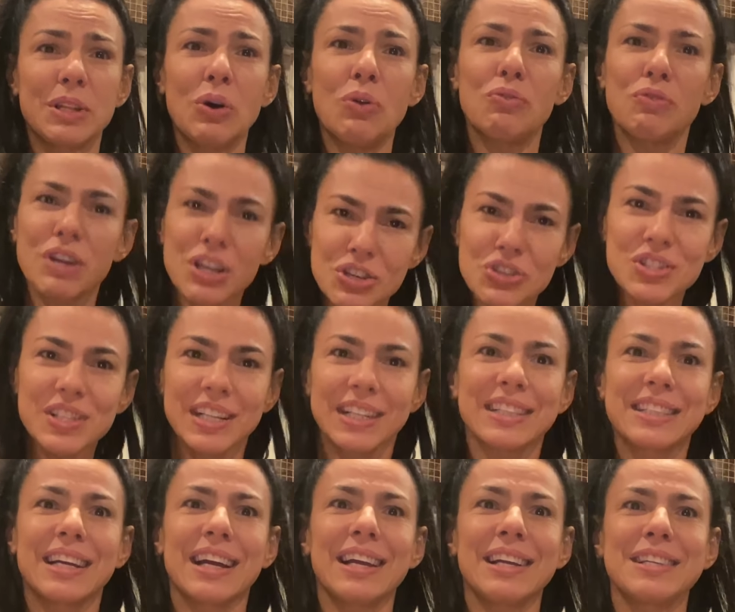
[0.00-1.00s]
the original
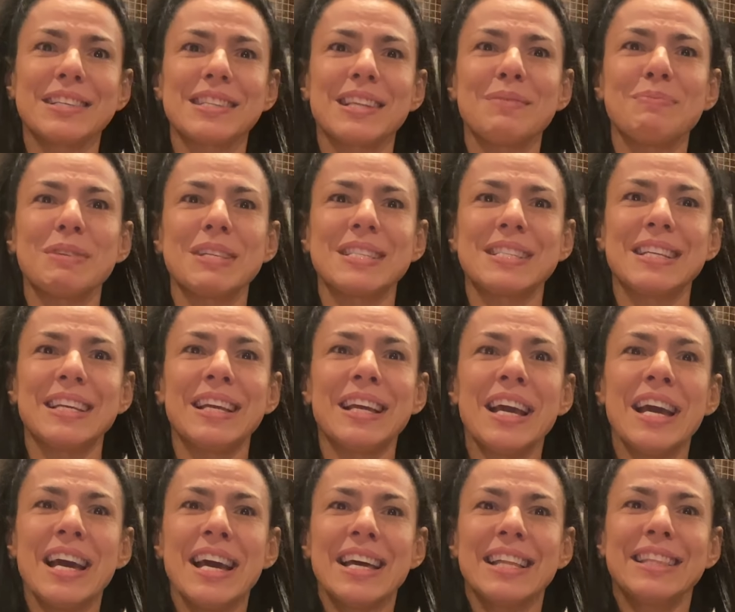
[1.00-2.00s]
Titans, yeah. let me see,
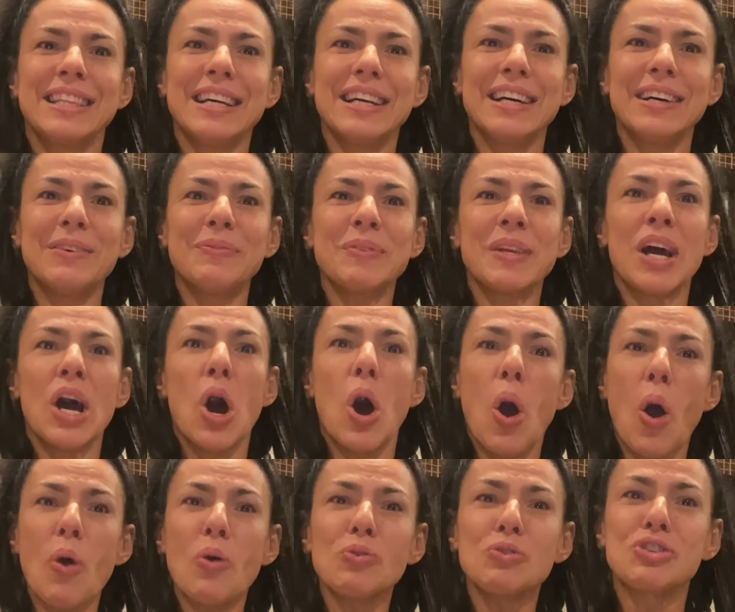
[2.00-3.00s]
the
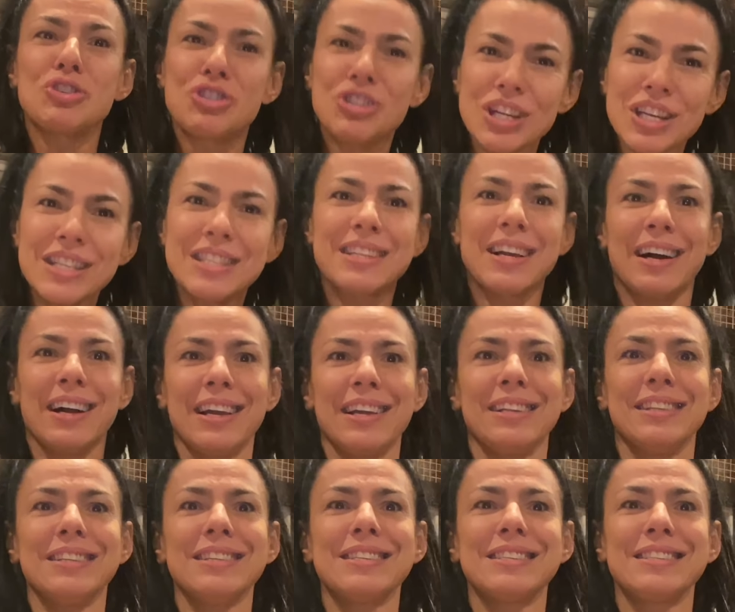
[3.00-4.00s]
OG Titans.